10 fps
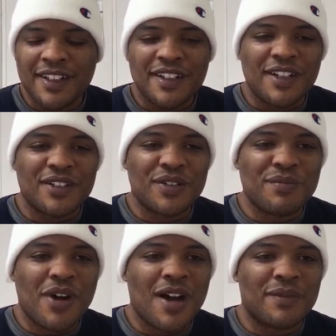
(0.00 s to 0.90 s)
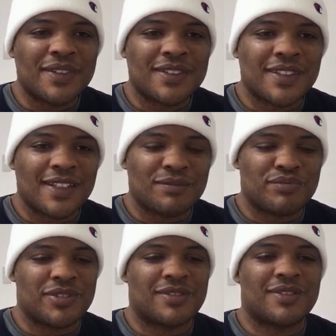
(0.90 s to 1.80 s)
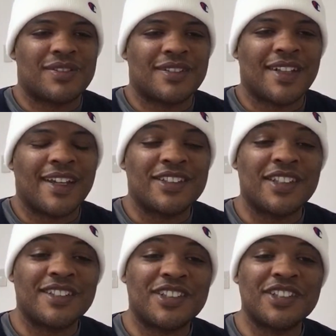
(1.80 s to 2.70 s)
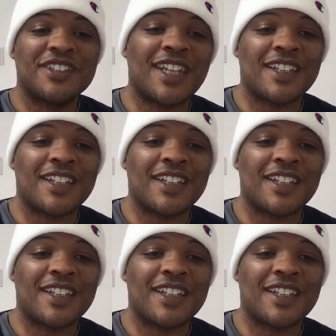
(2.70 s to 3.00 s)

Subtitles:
And her mom was like she looked at